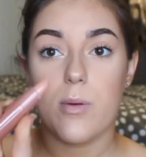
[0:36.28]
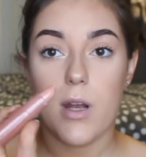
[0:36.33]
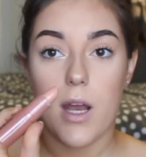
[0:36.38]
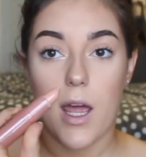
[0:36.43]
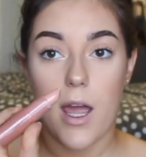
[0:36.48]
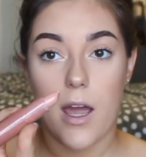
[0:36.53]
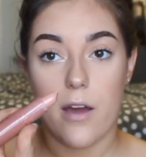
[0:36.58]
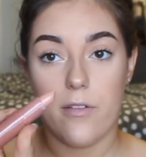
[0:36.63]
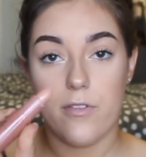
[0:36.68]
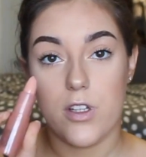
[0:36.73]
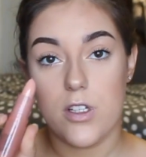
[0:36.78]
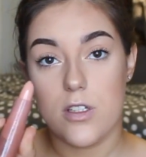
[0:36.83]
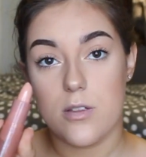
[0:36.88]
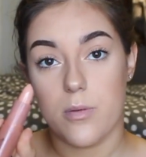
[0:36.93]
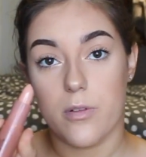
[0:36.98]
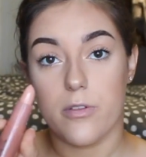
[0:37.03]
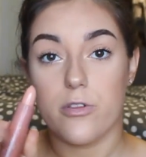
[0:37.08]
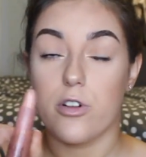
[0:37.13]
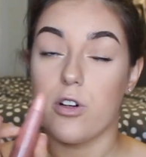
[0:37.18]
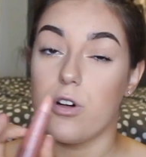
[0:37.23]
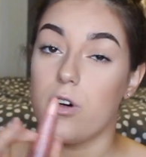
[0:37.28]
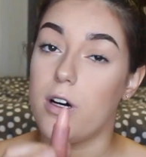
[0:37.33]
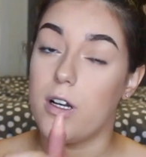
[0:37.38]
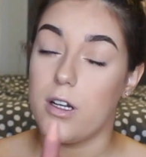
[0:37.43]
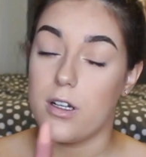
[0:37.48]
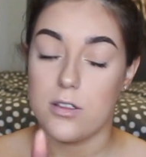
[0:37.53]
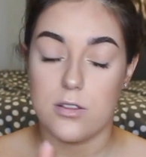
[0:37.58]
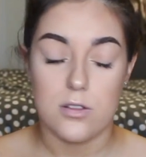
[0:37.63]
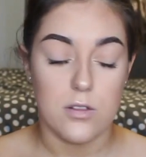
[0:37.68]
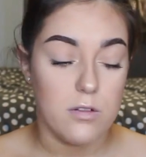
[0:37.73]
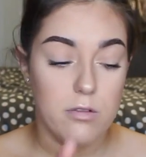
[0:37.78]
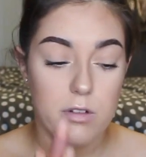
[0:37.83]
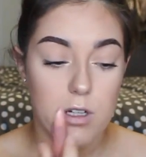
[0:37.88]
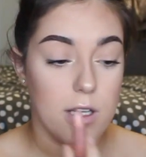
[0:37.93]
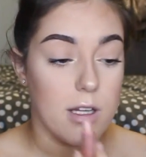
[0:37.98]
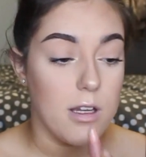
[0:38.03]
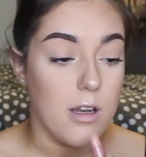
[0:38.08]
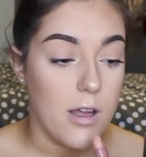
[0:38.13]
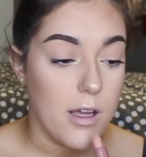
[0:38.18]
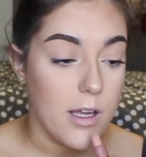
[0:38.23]
one I have used before and I do
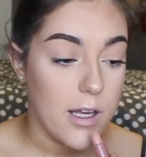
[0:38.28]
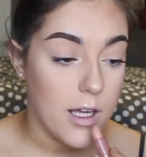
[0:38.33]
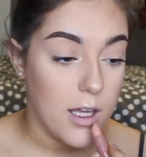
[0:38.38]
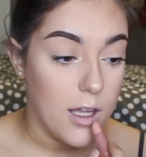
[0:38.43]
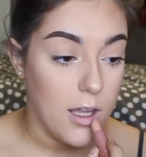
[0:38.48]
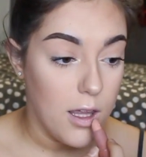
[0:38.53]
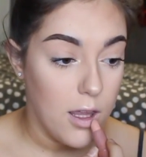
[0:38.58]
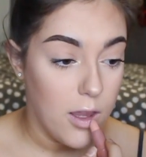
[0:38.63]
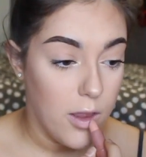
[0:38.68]
really like it.